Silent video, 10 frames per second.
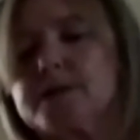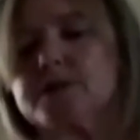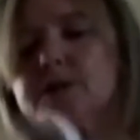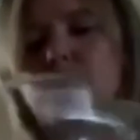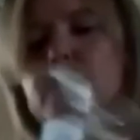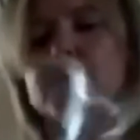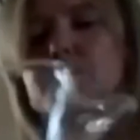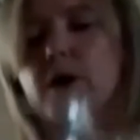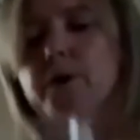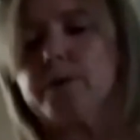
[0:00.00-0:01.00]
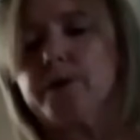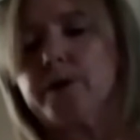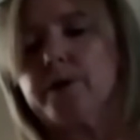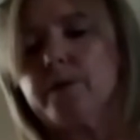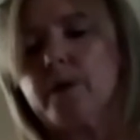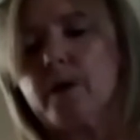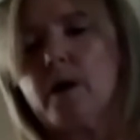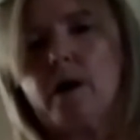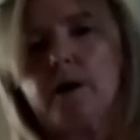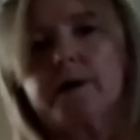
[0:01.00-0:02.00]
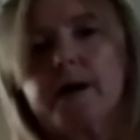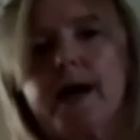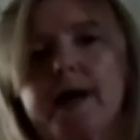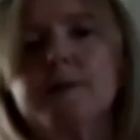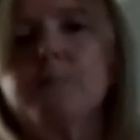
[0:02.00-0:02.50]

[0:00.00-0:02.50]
I just want to show you, okay, the